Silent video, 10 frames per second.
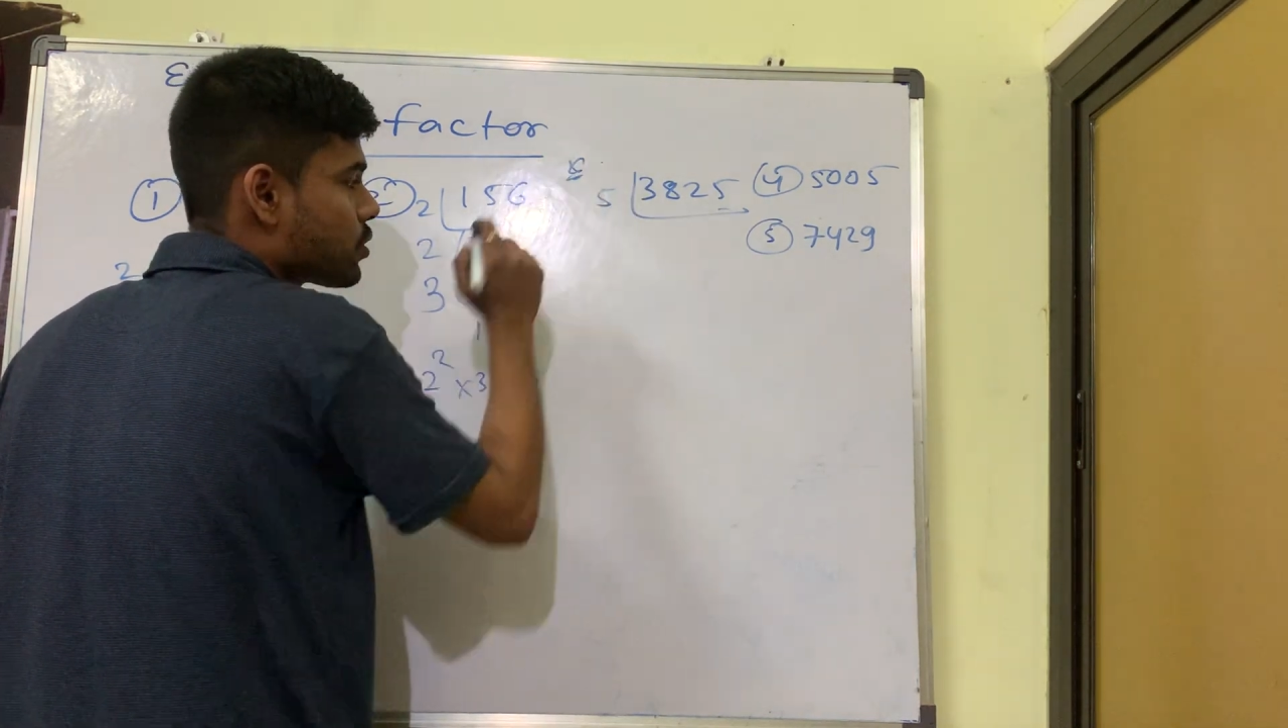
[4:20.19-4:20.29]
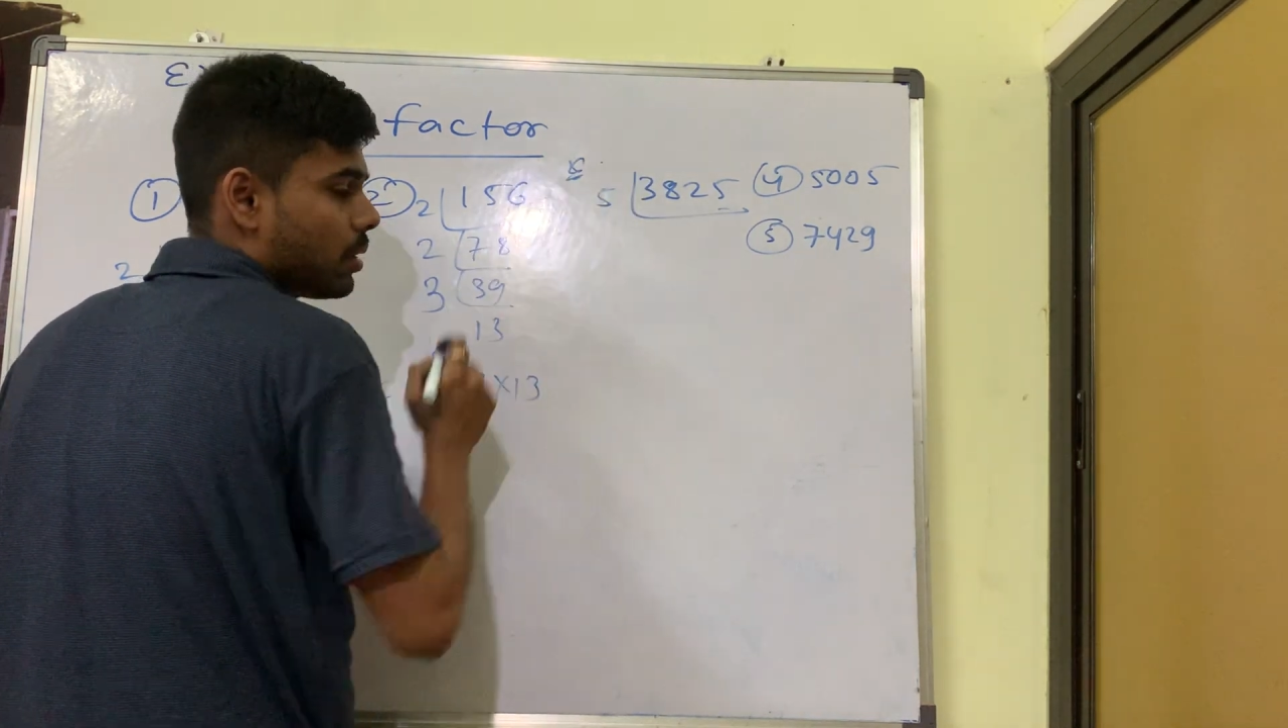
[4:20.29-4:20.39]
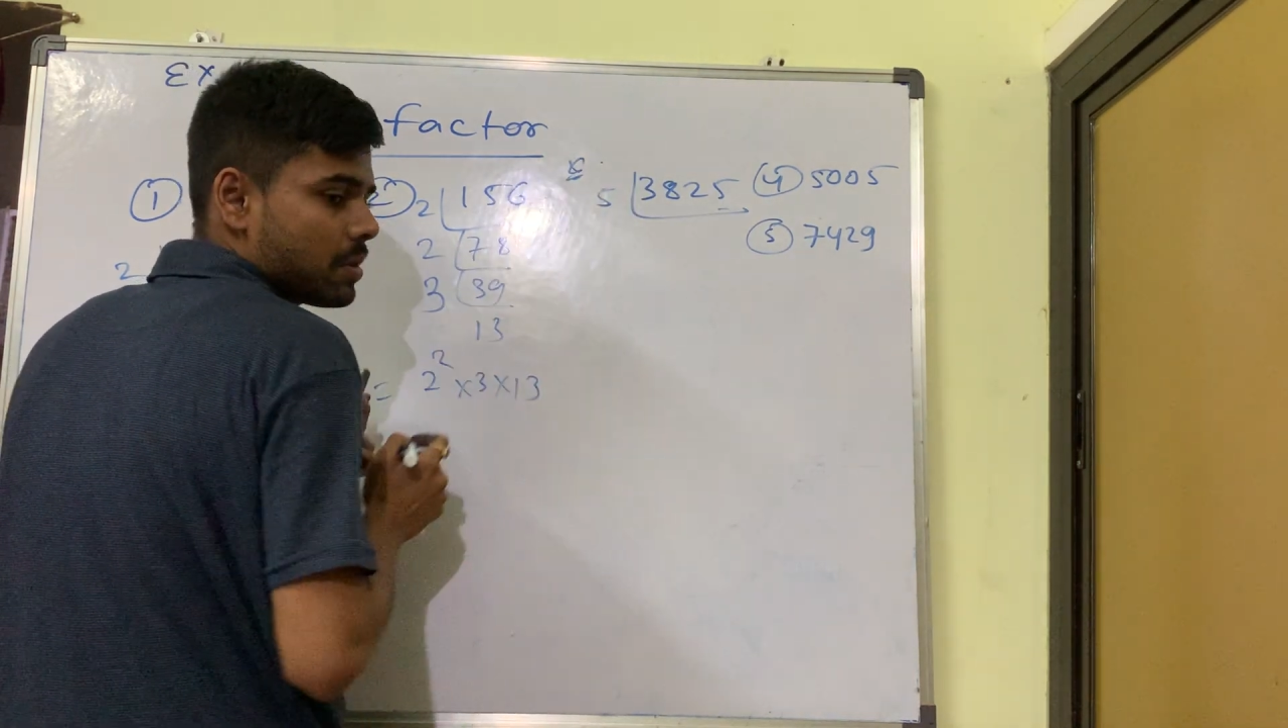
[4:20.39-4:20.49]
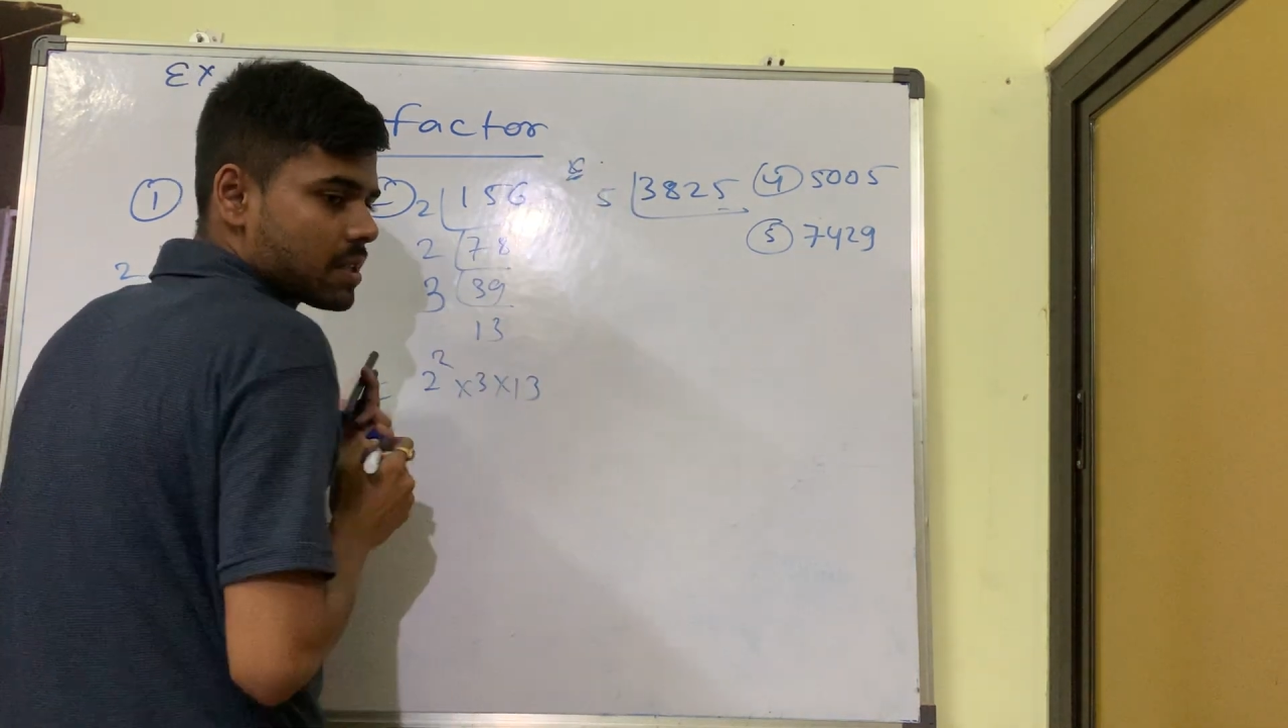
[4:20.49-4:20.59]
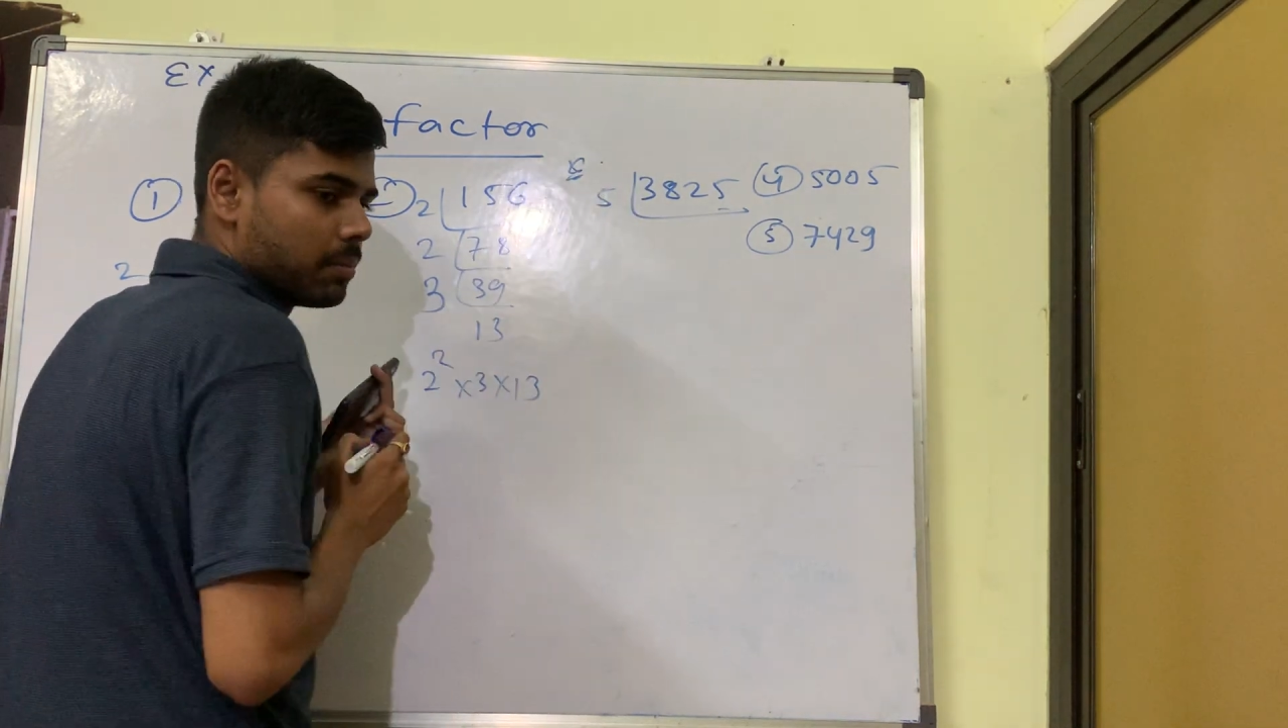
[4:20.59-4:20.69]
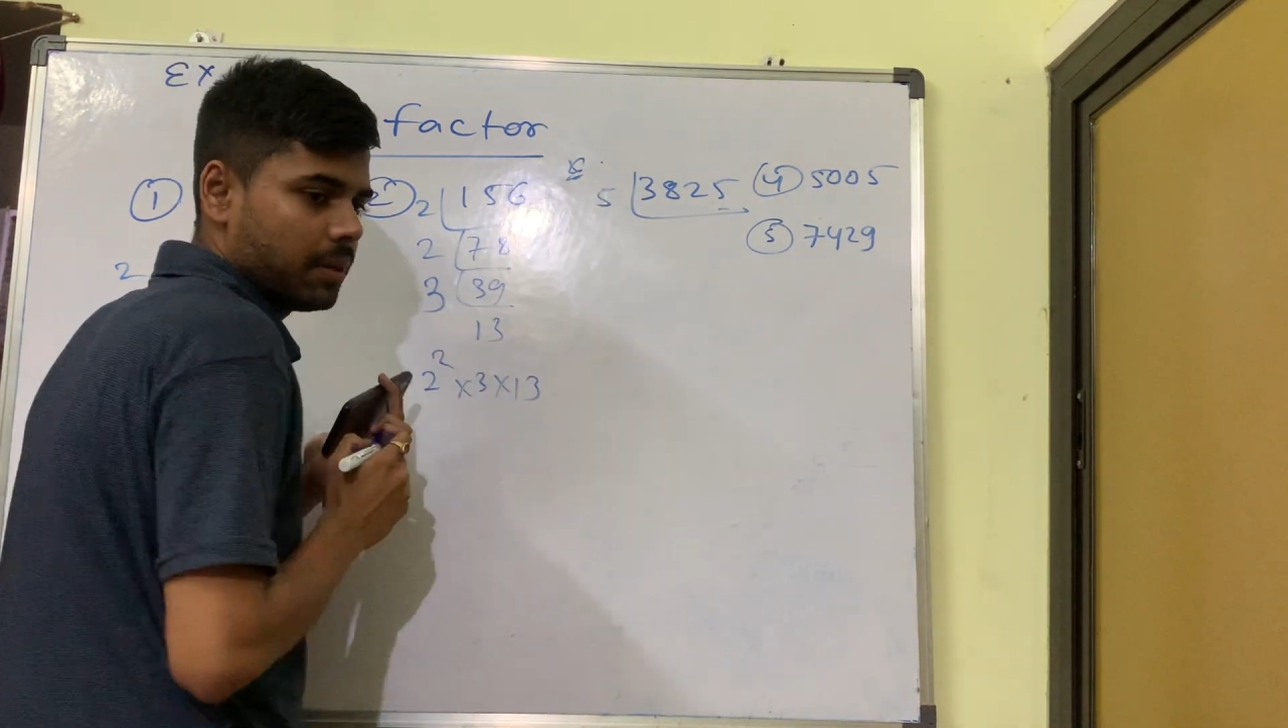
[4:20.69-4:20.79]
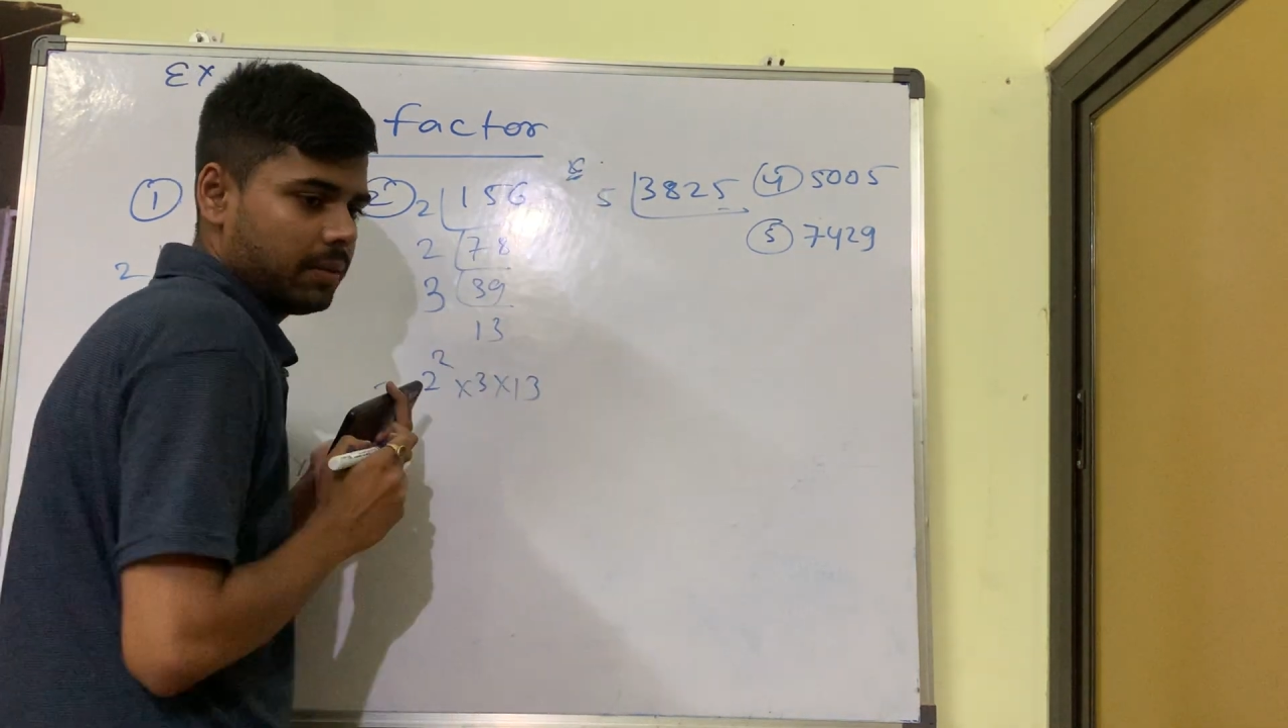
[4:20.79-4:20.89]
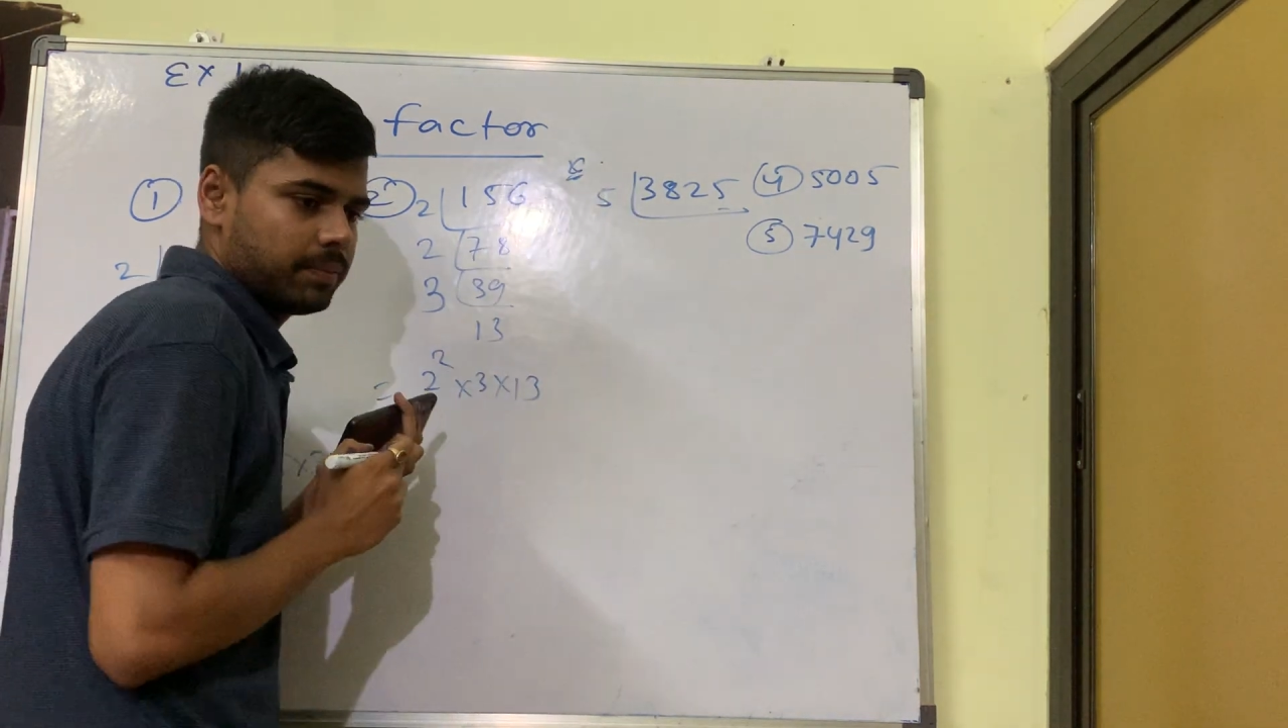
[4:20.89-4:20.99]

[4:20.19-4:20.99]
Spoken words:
solve this number.